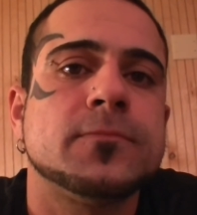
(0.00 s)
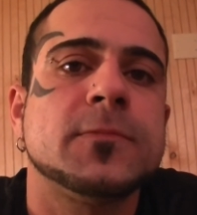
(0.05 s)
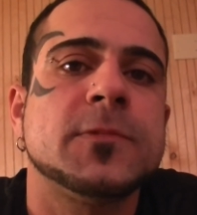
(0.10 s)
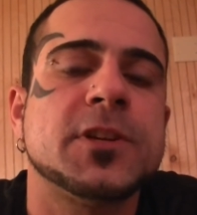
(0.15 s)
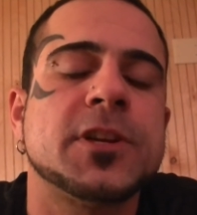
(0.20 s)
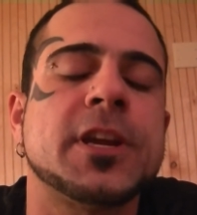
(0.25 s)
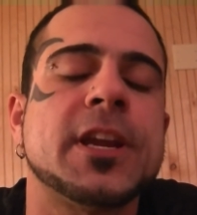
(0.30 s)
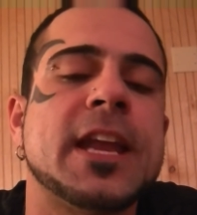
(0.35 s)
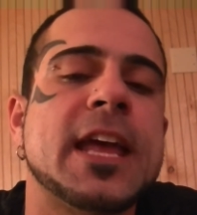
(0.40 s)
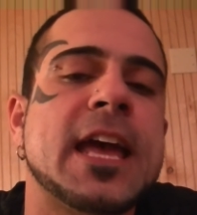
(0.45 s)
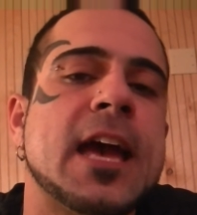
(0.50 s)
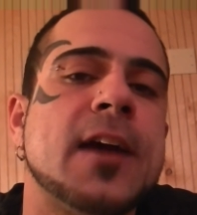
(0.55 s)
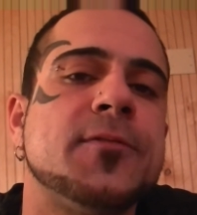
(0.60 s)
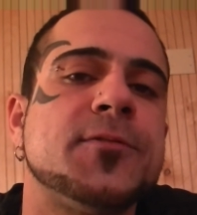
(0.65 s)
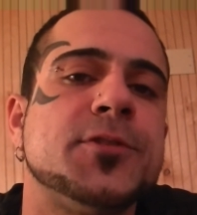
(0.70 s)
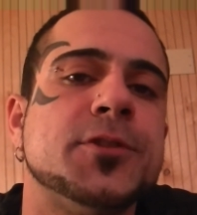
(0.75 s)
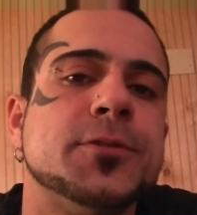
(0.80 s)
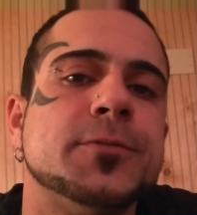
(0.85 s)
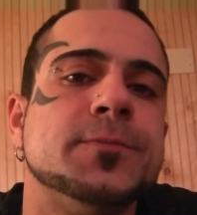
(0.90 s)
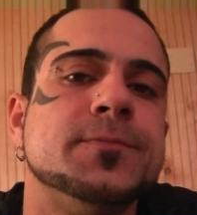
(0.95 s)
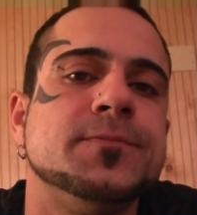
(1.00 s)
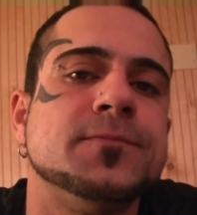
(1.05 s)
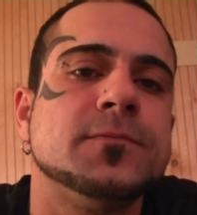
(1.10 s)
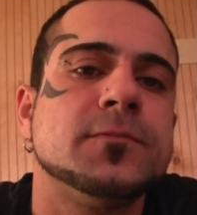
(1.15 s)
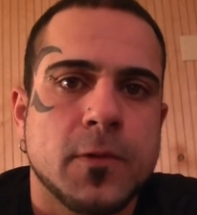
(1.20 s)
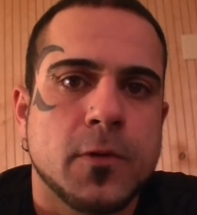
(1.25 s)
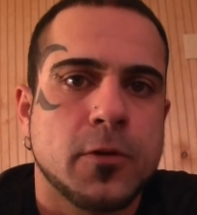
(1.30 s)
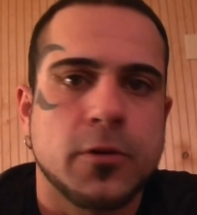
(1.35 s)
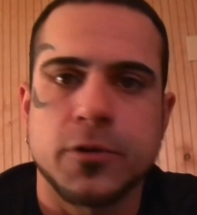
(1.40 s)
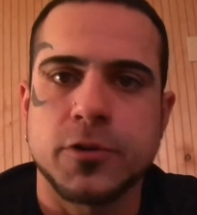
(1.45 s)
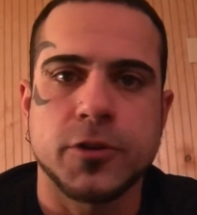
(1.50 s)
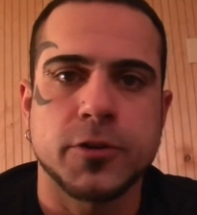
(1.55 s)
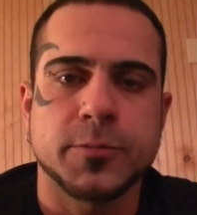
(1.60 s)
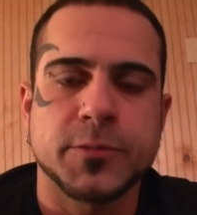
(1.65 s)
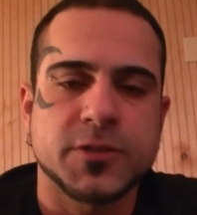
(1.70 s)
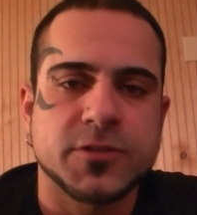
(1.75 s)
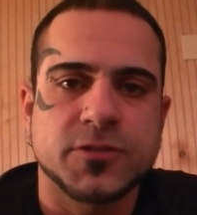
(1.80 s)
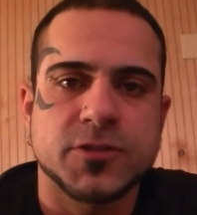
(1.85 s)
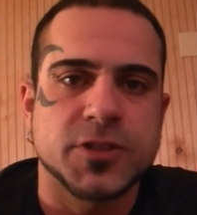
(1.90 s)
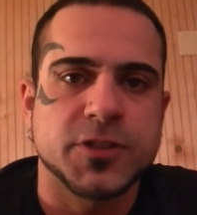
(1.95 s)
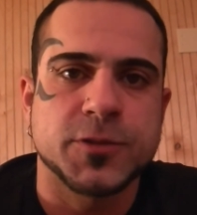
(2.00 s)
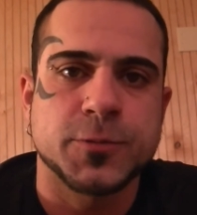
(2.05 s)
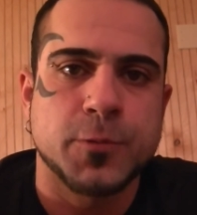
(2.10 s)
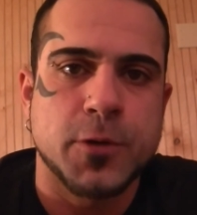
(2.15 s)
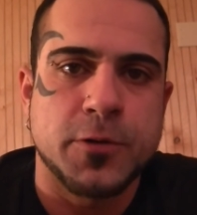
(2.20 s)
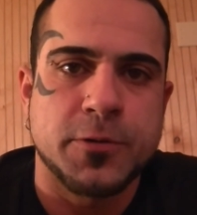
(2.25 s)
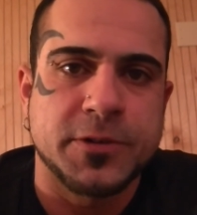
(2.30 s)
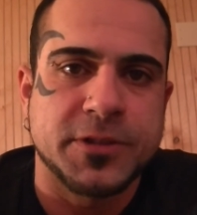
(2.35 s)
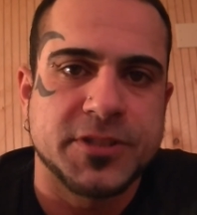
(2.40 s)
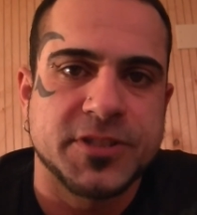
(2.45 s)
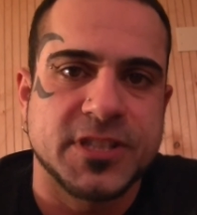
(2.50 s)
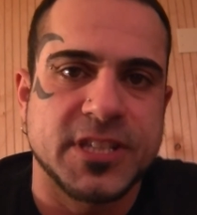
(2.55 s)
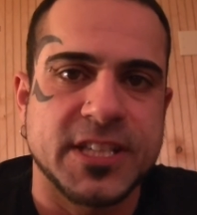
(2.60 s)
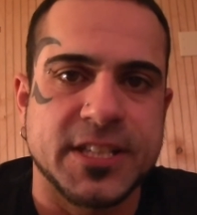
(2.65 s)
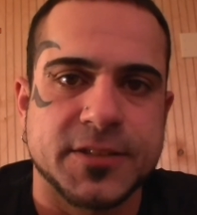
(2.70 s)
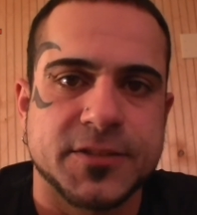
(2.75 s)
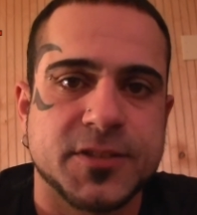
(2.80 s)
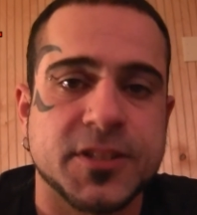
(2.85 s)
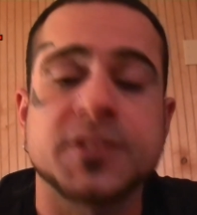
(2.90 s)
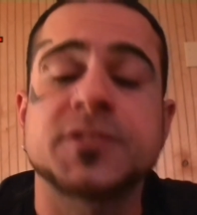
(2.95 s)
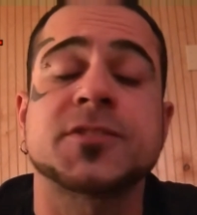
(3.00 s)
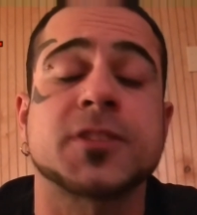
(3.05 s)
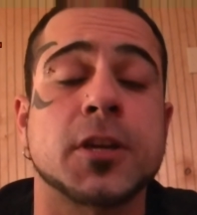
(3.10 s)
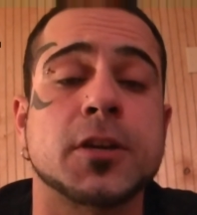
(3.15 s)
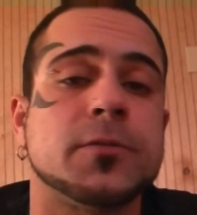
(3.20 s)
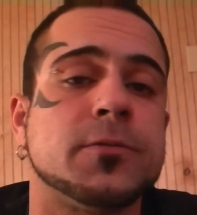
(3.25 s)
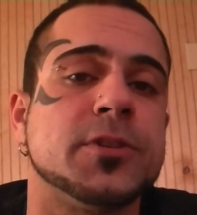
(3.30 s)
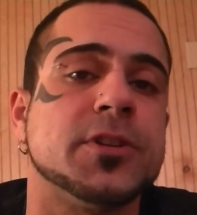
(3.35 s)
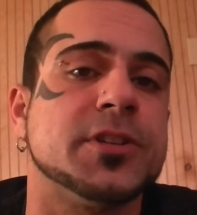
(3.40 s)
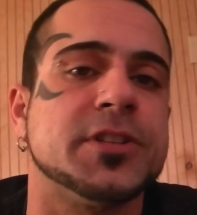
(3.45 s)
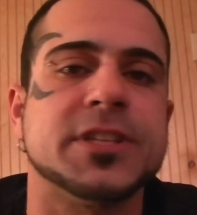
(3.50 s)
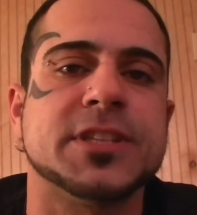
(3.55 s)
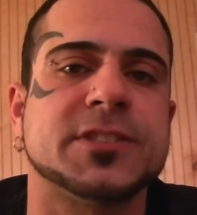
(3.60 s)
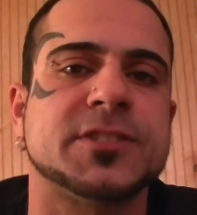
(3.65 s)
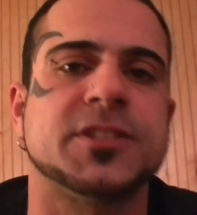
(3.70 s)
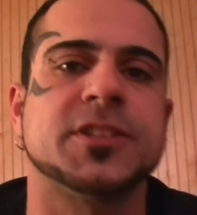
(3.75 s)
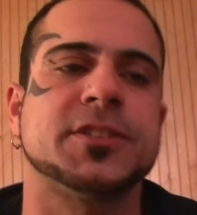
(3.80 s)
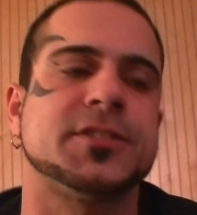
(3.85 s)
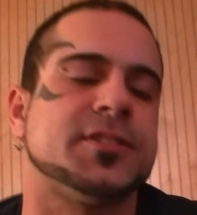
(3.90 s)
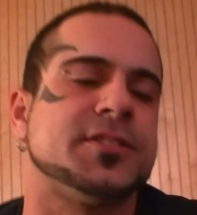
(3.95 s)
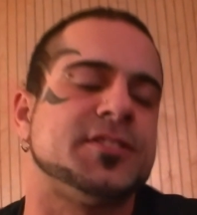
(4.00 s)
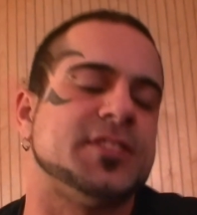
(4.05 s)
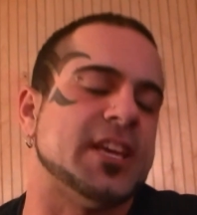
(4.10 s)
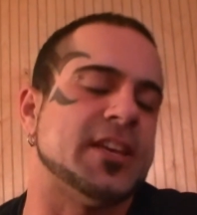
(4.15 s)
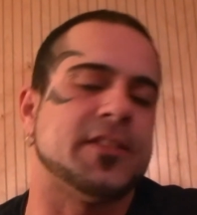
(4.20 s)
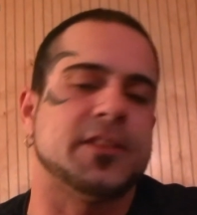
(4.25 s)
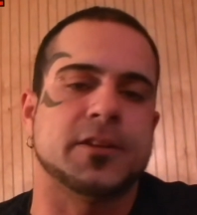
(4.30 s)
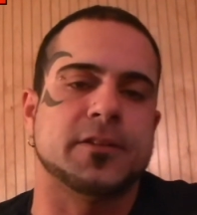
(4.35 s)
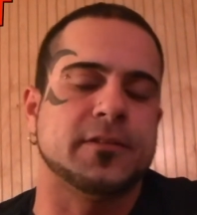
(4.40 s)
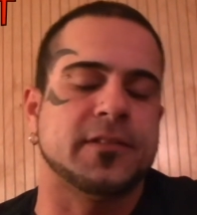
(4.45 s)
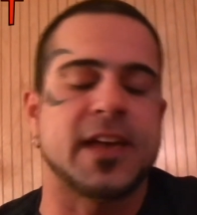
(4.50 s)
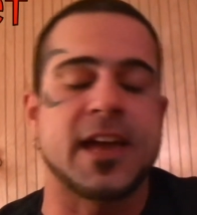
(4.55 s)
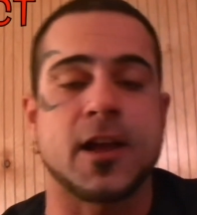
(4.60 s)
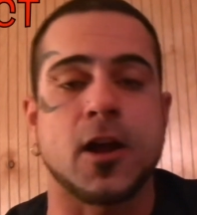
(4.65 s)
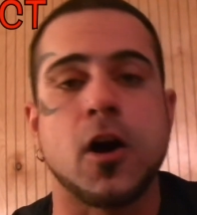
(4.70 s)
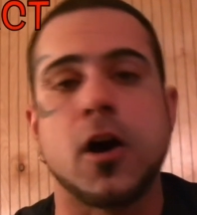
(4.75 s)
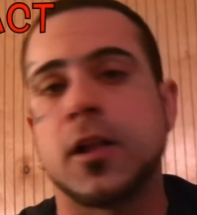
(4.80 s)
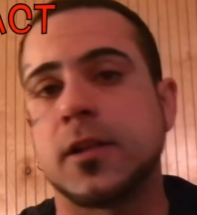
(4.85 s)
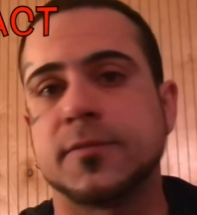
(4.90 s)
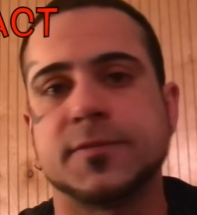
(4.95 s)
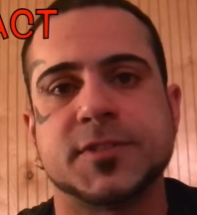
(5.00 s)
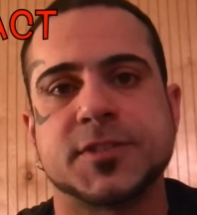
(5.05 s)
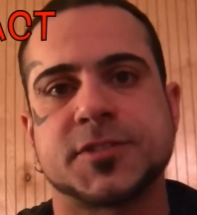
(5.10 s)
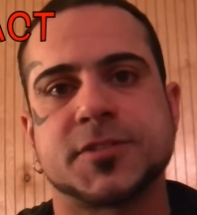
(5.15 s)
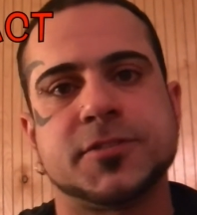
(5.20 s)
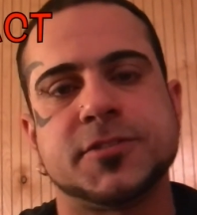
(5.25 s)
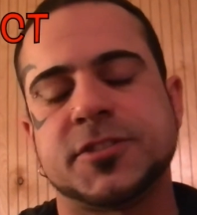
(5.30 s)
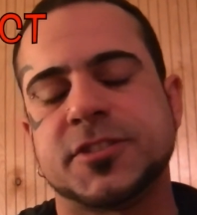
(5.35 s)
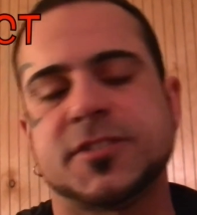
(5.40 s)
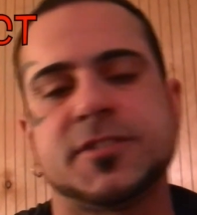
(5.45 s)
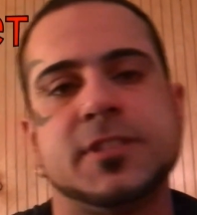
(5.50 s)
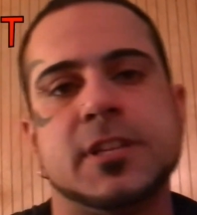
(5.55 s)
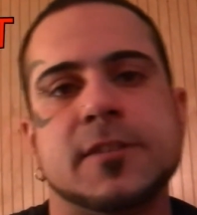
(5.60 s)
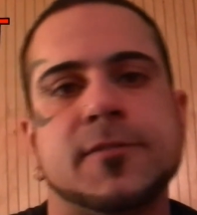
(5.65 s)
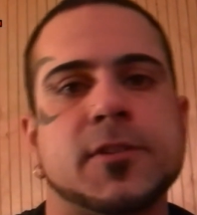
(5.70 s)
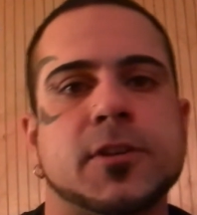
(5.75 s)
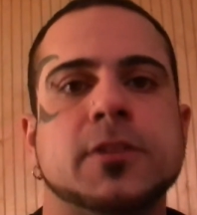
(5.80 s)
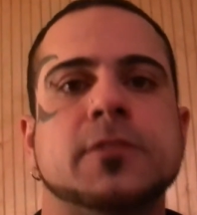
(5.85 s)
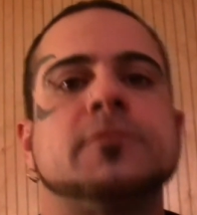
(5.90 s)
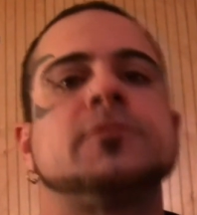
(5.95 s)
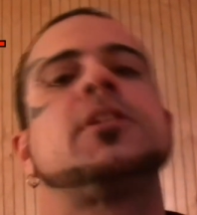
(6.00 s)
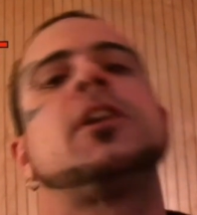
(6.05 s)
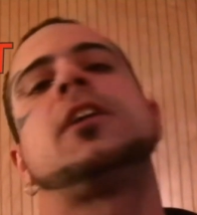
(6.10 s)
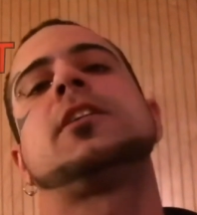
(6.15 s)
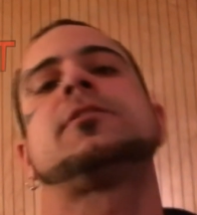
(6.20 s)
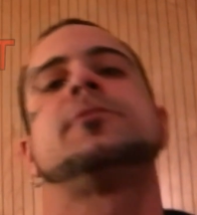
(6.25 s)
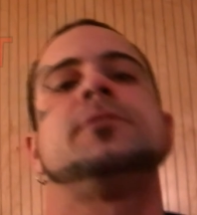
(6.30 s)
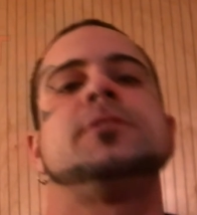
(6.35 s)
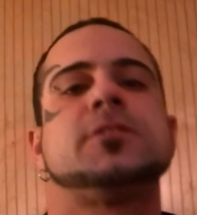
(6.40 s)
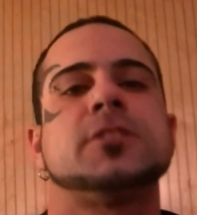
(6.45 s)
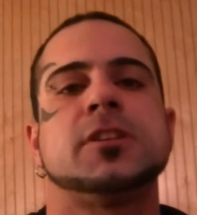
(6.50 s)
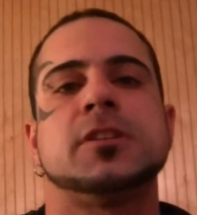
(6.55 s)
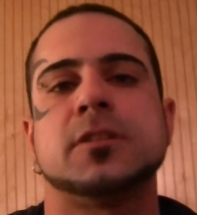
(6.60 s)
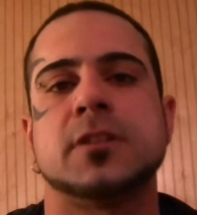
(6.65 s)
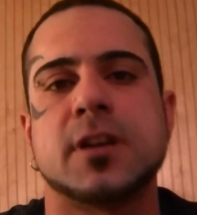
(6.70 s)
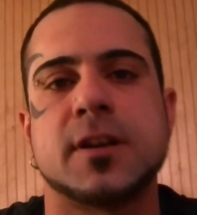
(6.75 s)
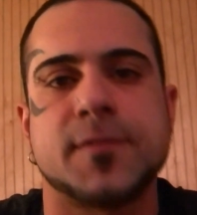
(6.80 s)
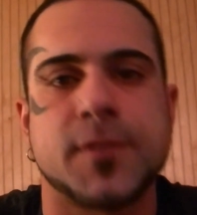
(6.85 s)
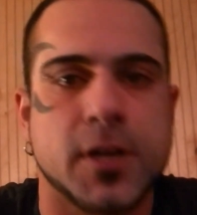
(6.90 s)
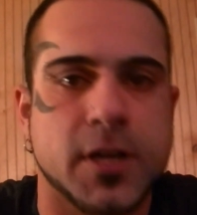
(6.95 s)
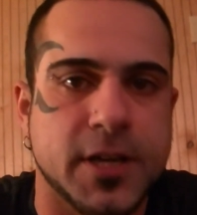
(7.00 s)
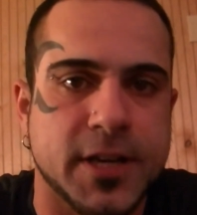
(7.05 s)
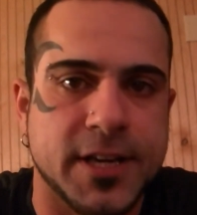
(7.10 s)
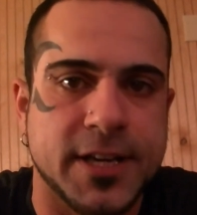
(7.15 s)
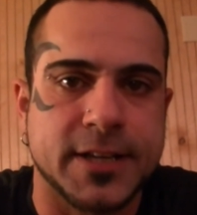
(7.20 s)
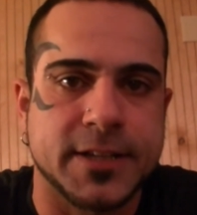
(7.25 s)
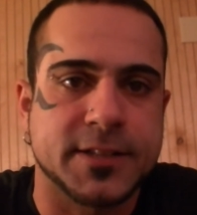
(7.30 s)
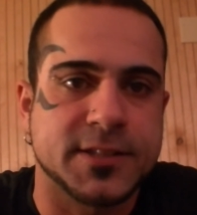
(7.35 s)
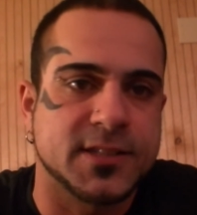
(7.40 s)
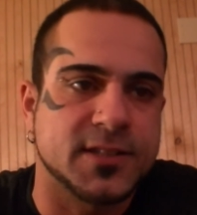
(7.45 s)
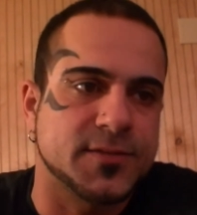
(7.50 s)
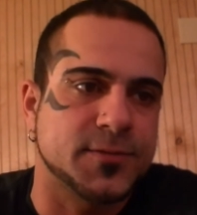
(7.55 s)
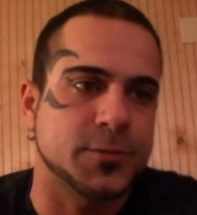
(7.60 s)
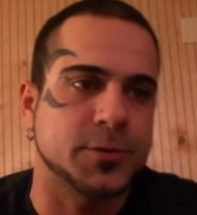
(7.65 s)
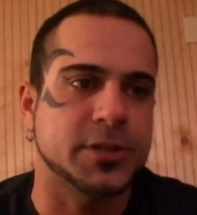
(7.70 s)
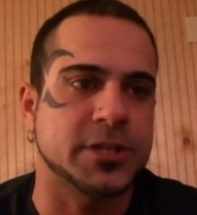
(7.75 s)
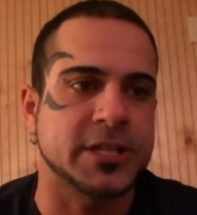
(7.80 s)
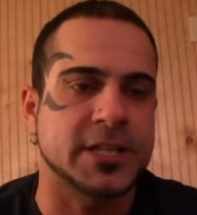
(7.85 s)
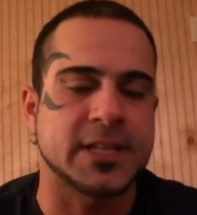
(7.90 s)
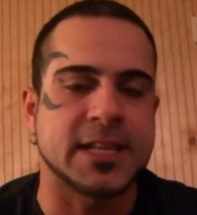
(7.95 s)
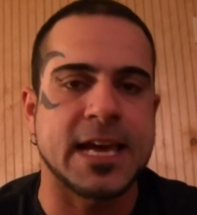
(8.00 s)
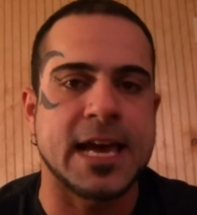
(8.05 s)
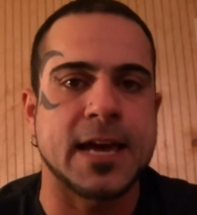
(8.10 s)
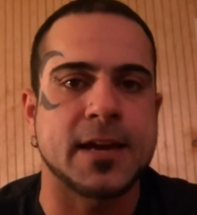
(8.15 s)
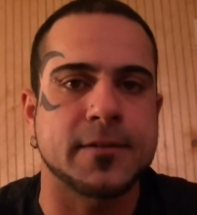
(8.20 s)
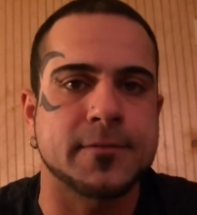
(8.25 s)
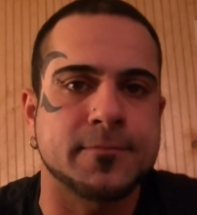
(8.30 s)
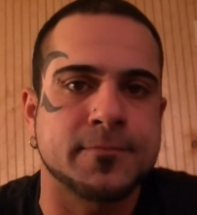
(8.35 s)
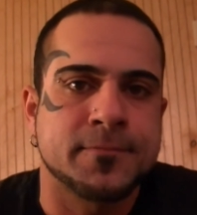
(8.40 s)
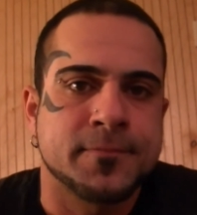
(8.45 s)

You're gonna have to, or humans just won't exist. It's unrealistic to say that, like, all of us are just never gonna talk to each other ever again, because if we did that,